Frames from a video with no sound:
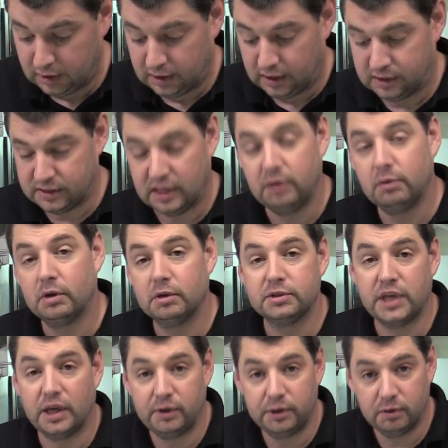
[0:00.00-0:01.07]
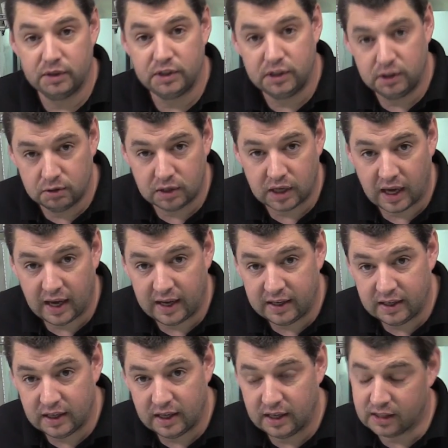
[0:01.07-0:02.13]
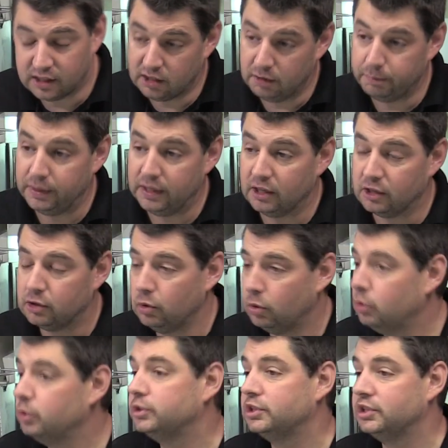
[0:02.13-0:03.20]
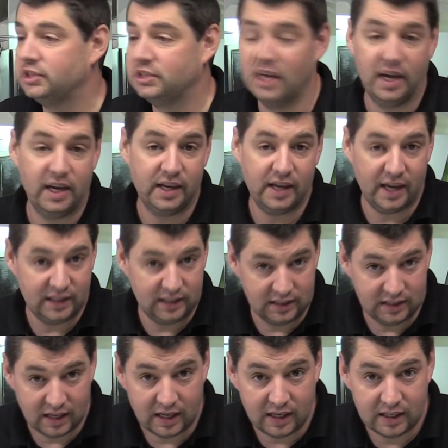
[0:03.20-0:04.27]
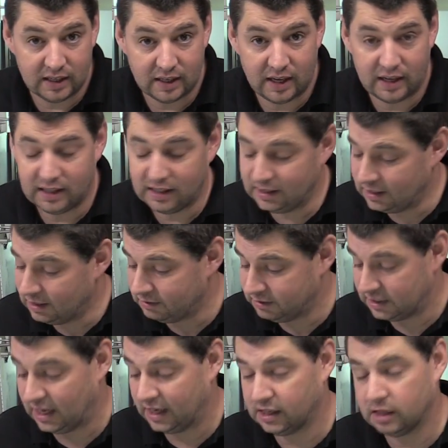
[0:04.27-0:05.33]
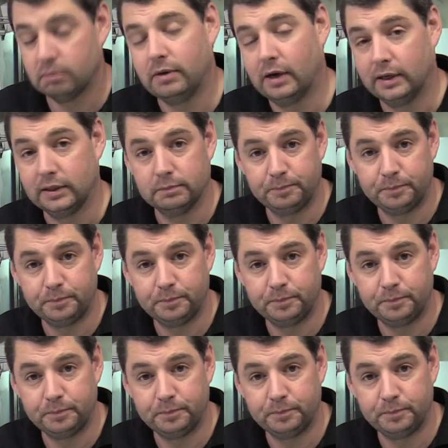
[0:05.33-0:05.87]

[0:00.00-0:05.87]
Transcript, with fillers: As anyone will tell you in the UK, it could be a gorgeous day any day, and any other day it could rain.